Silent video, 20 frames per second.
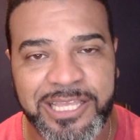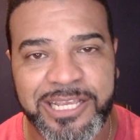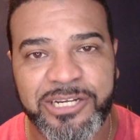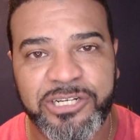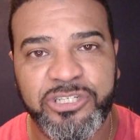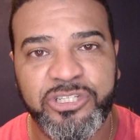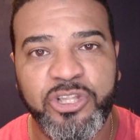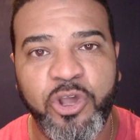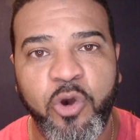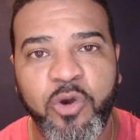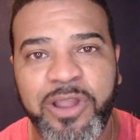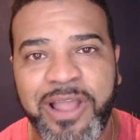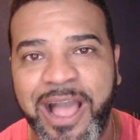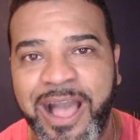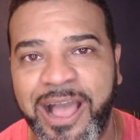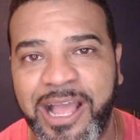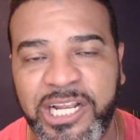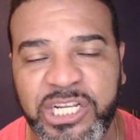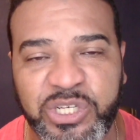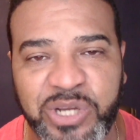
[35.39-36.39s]
There's no
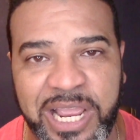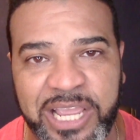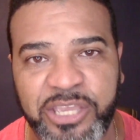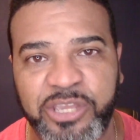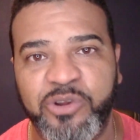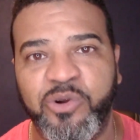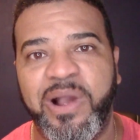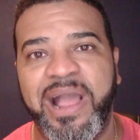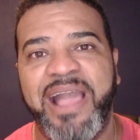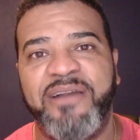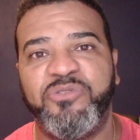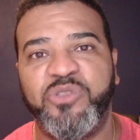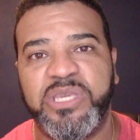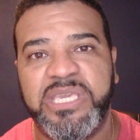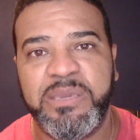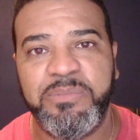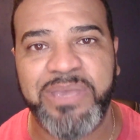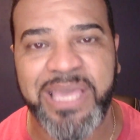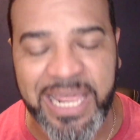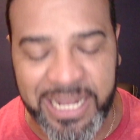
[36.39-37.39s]
contract. You don't have to
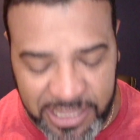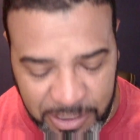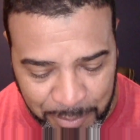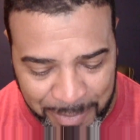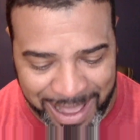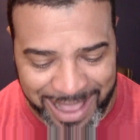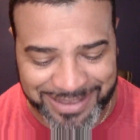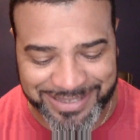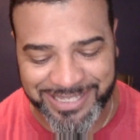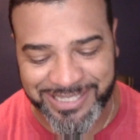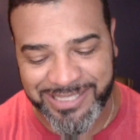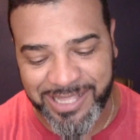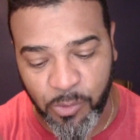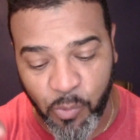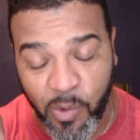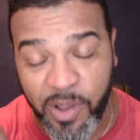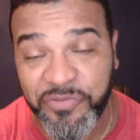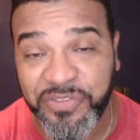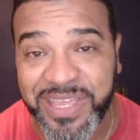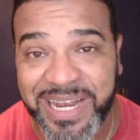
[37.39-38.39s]
keep getting the boxes. The
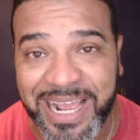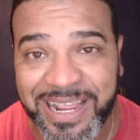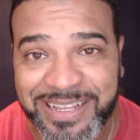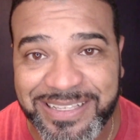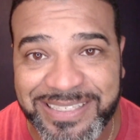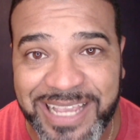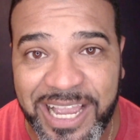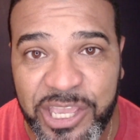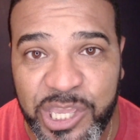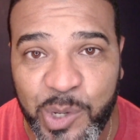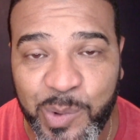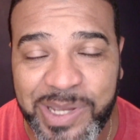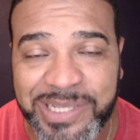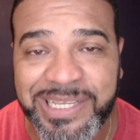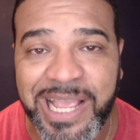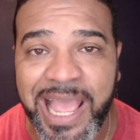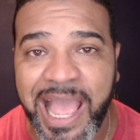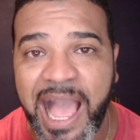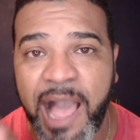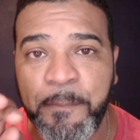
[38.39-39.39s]
one thing I can tell you
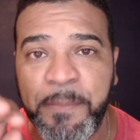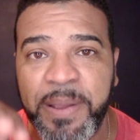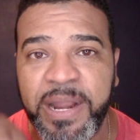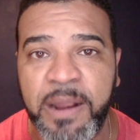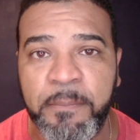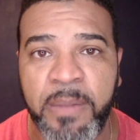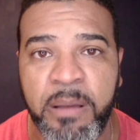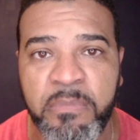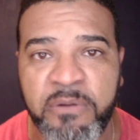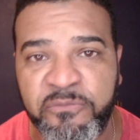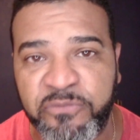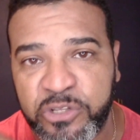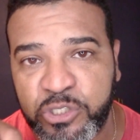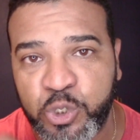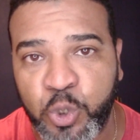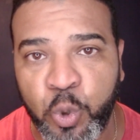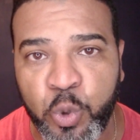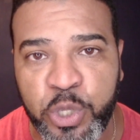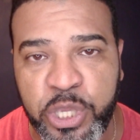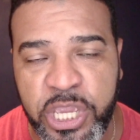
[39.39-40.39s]
is I've been a member for
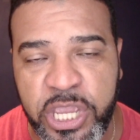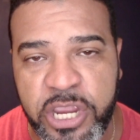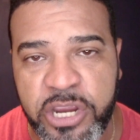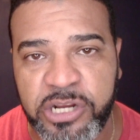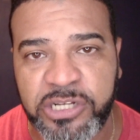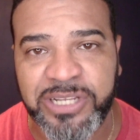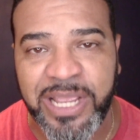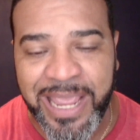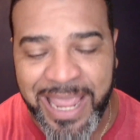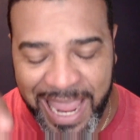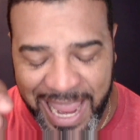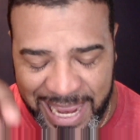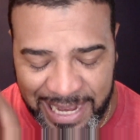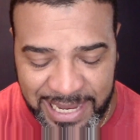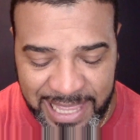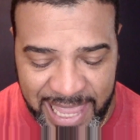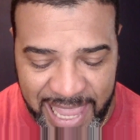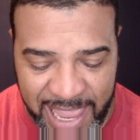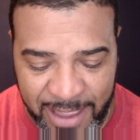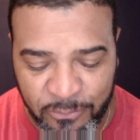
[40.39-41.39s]
2 years,
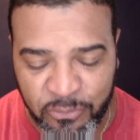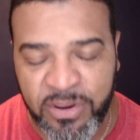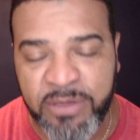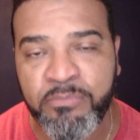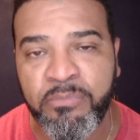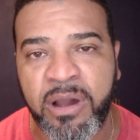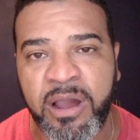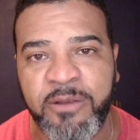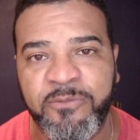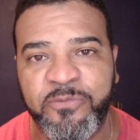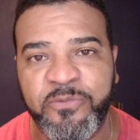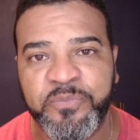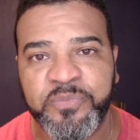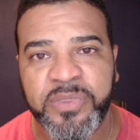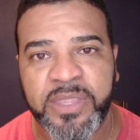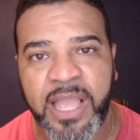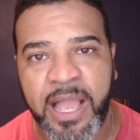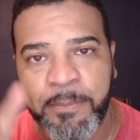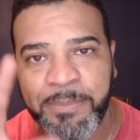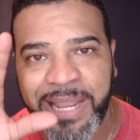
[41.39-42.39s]
and every month
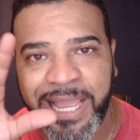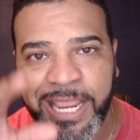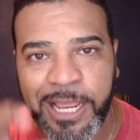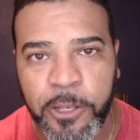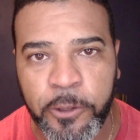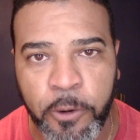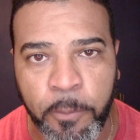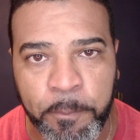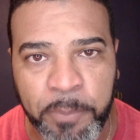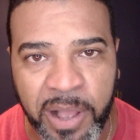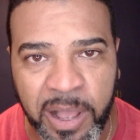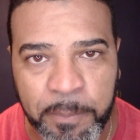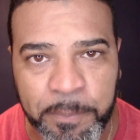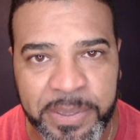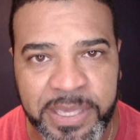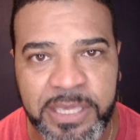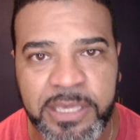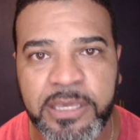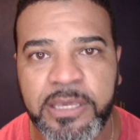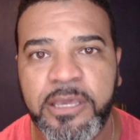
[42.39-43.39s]
I'm like a little
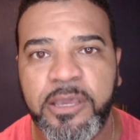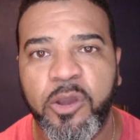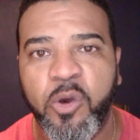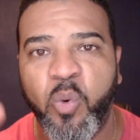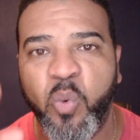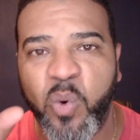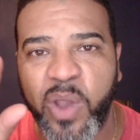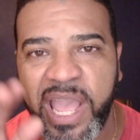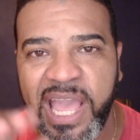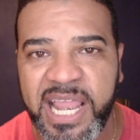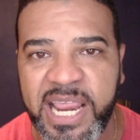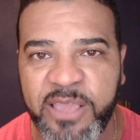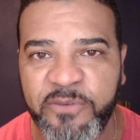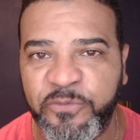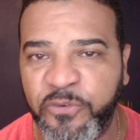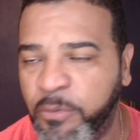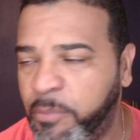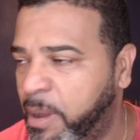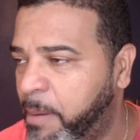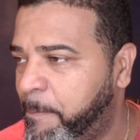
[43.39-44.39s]
puppy waiting
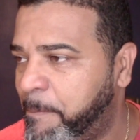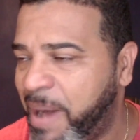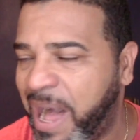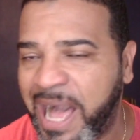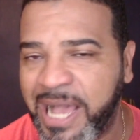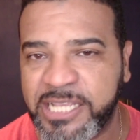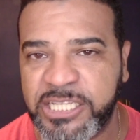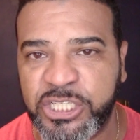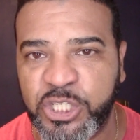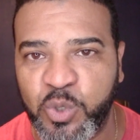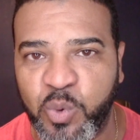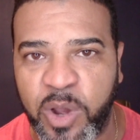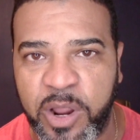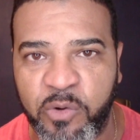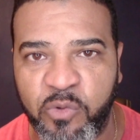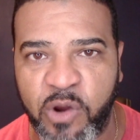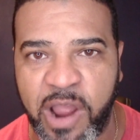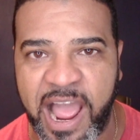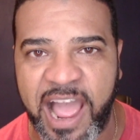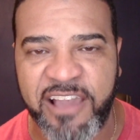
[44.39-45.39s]
for my box to
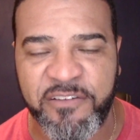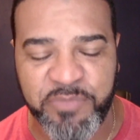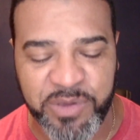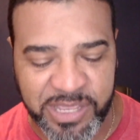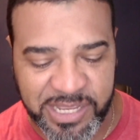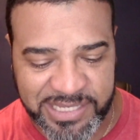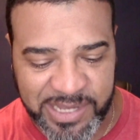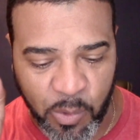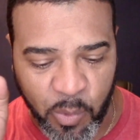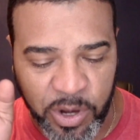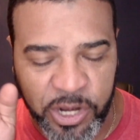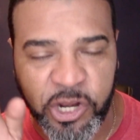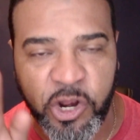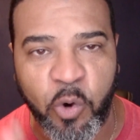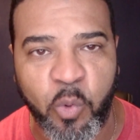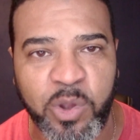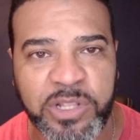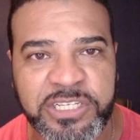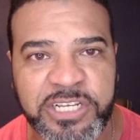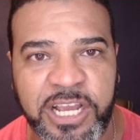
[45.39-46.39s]
arrive because I want to
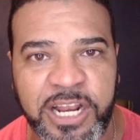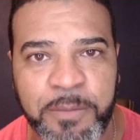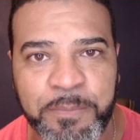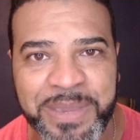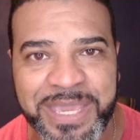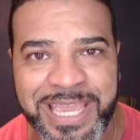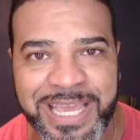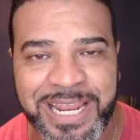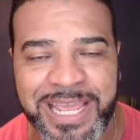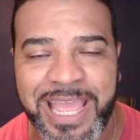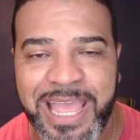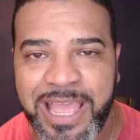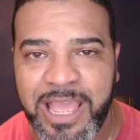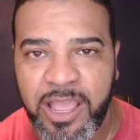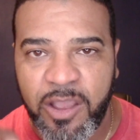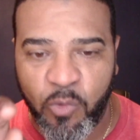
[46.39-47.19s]
know what's going to be in it.